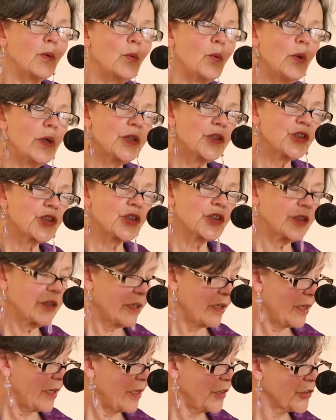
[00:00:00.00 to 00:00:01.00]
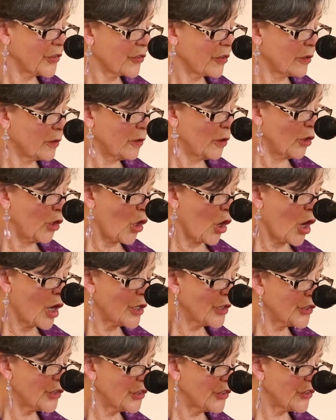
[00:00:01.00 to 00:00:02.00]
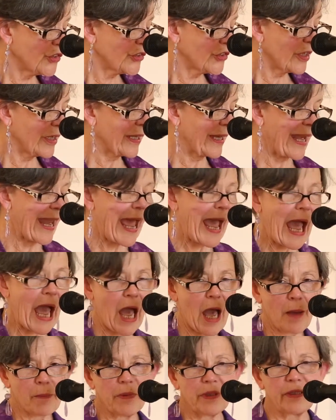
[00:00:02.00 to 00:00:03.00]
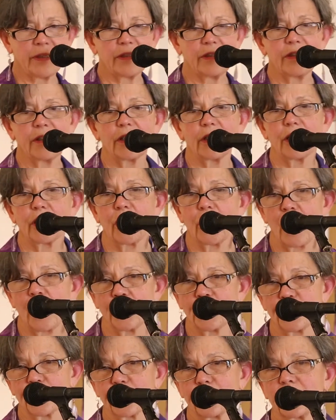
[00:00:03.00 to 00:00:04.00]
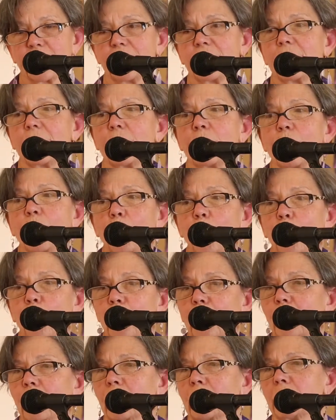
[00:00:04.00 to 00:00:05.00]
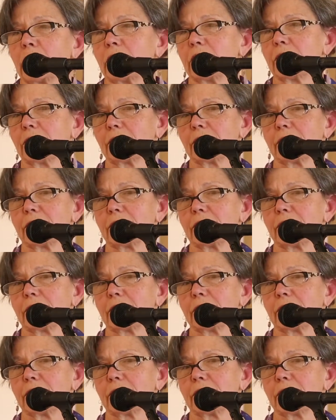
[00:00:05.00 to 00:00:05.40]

Which is the largest inhabited country in the world?